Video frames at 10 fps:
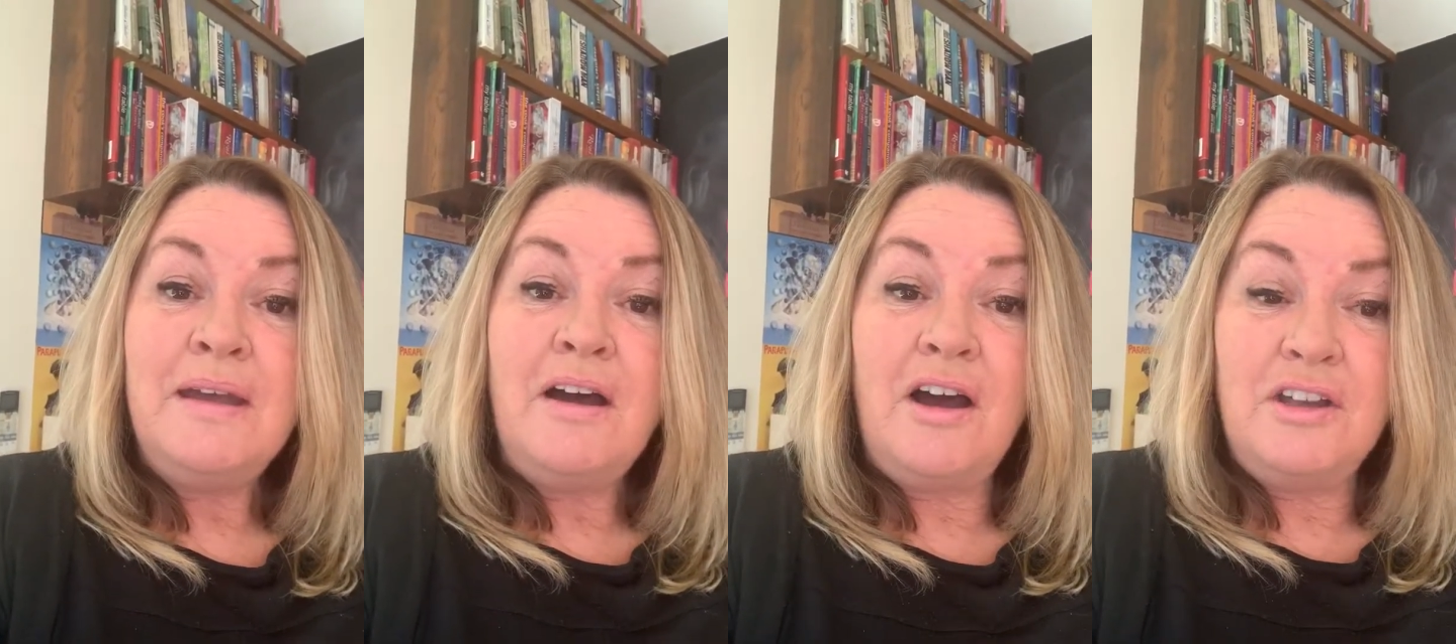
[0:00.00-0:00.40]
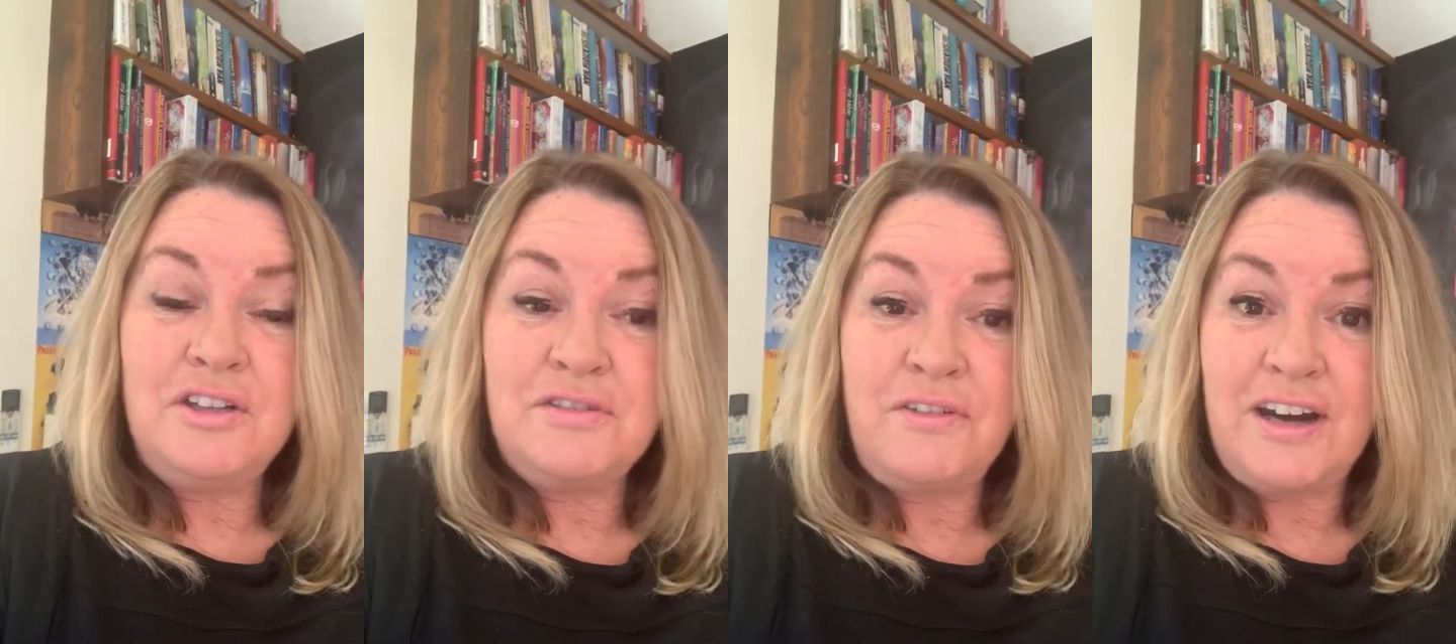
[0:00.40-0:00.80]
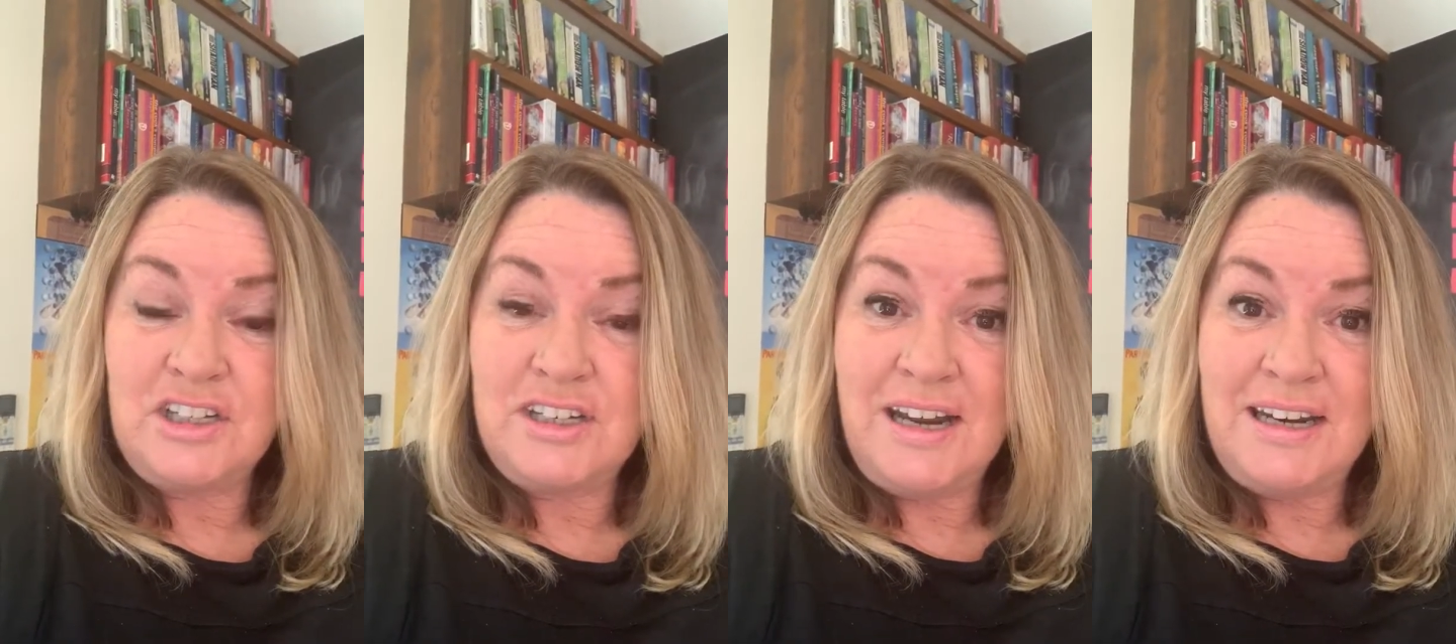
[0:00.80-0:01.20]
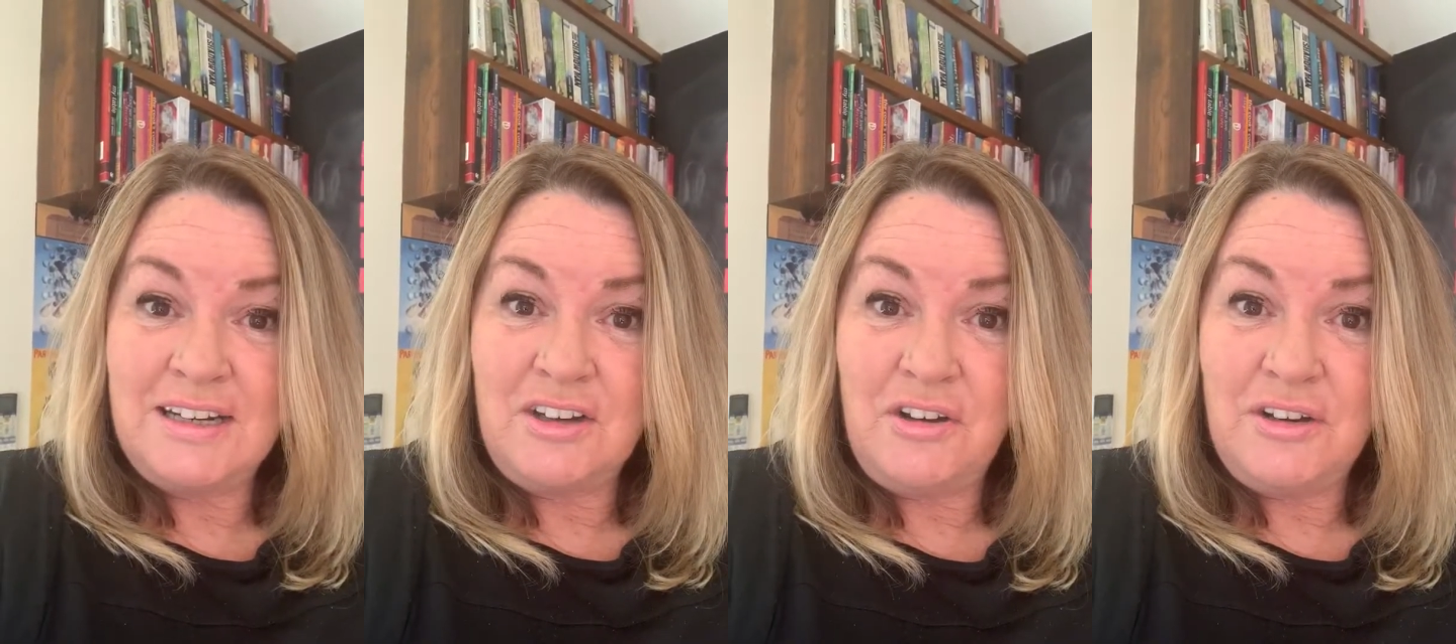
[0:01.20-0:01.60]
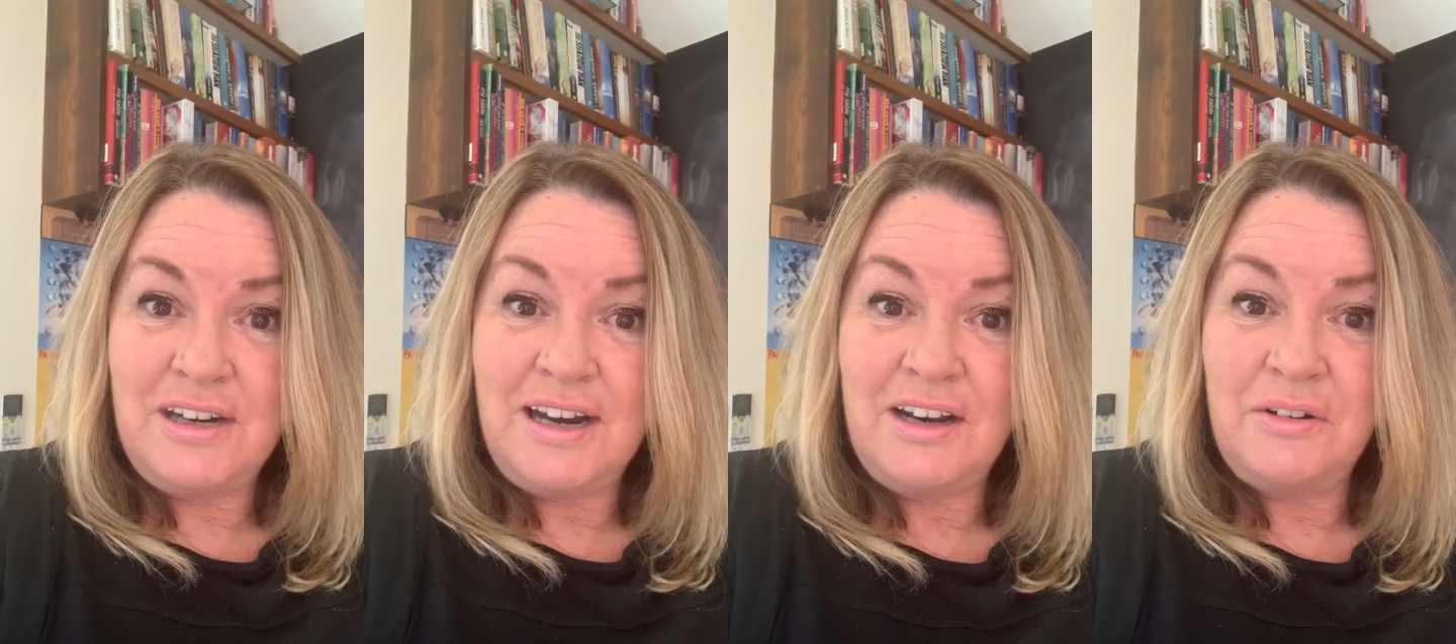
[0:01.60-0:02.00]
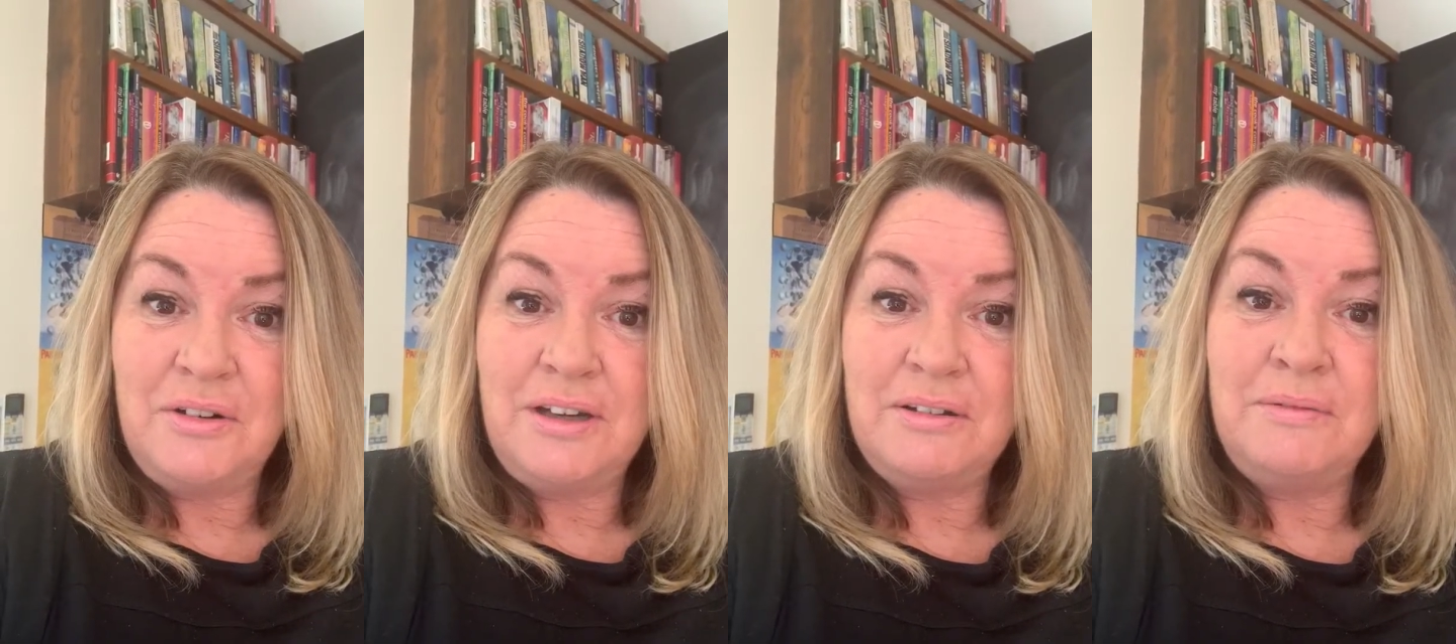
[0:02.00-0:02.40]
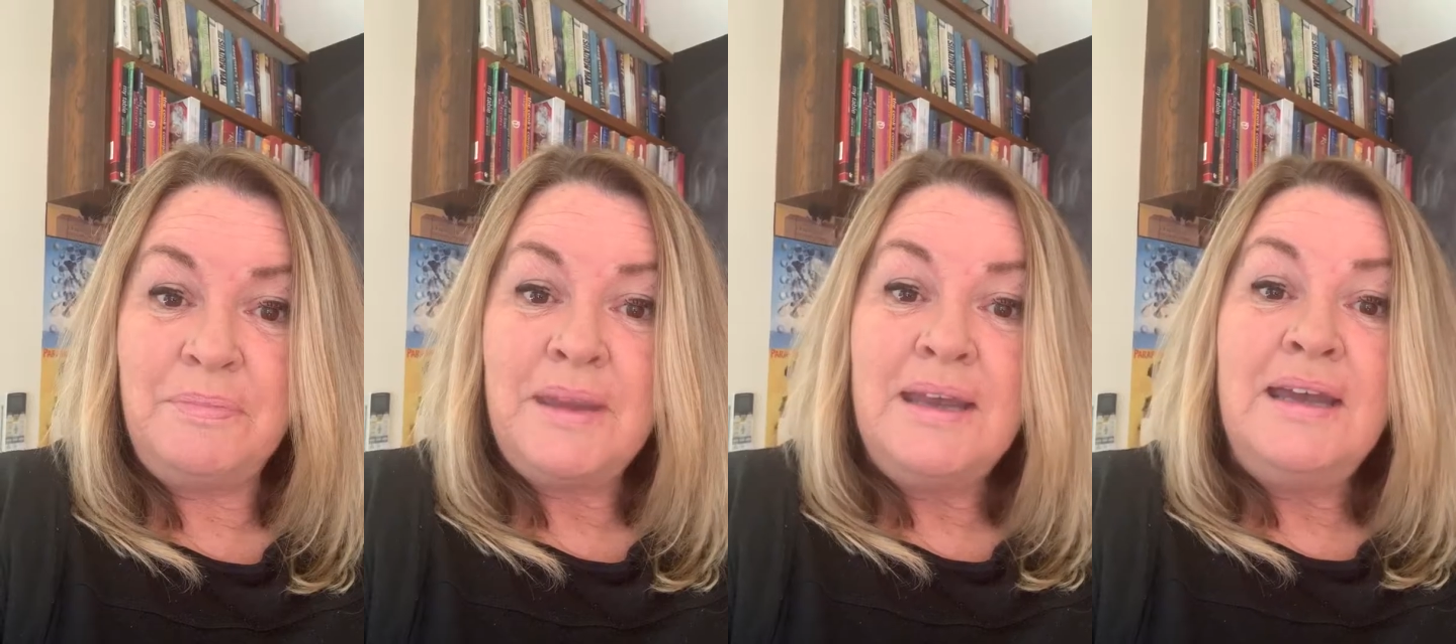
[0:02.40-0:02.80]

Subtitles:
I use fractionated coconut oil.